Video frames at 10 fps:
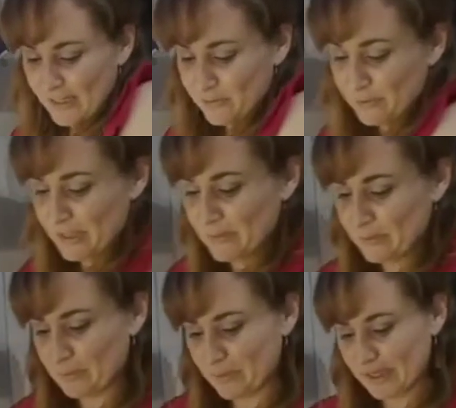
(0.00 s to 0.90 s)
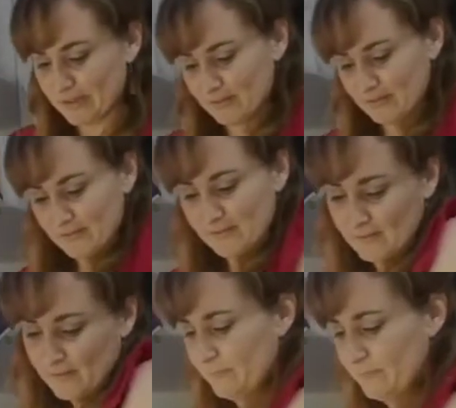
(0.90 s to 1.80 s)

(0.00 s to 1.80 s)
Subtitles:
rosemary or fresh thyme.